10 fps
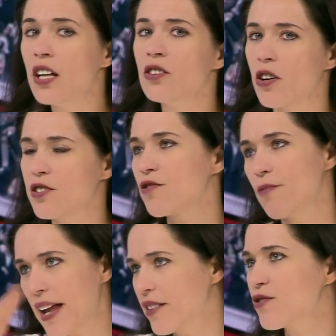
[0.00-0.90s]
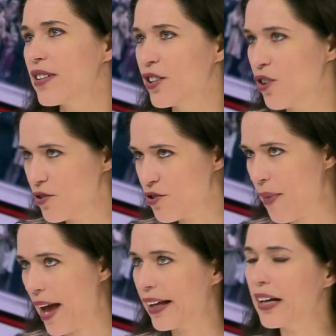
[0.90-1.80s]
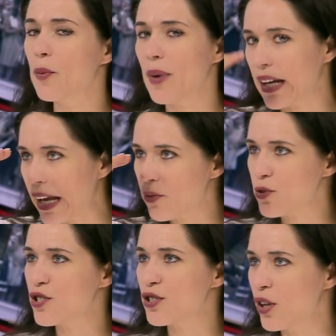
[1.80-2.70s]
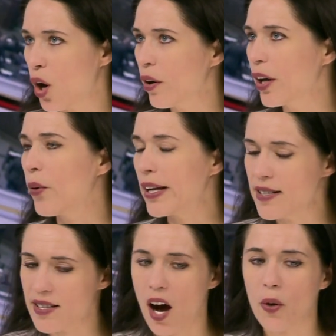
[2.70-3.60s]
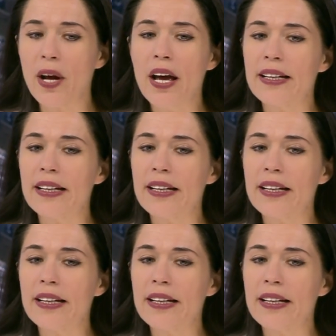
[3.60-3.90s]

not tremendously, not dramatically, mm-hmm. but it was slowly going down.